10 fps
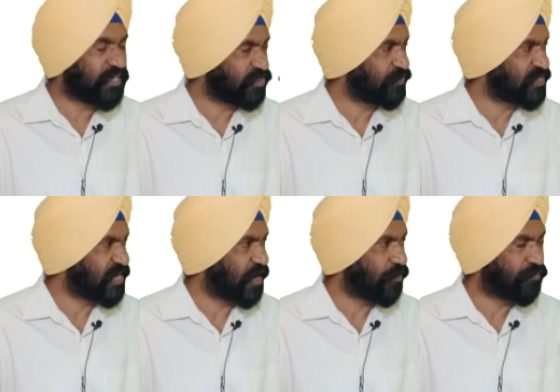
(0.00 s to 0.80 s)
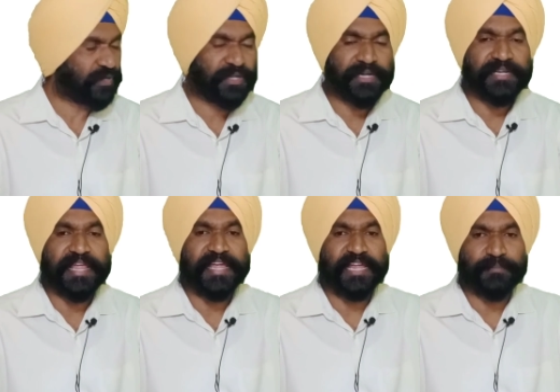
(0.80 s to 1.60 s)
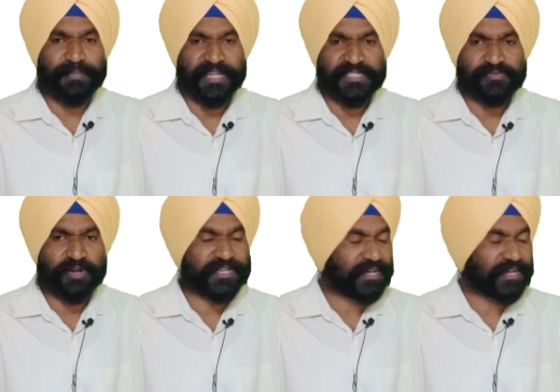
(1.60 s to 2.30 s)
which have taken place, what are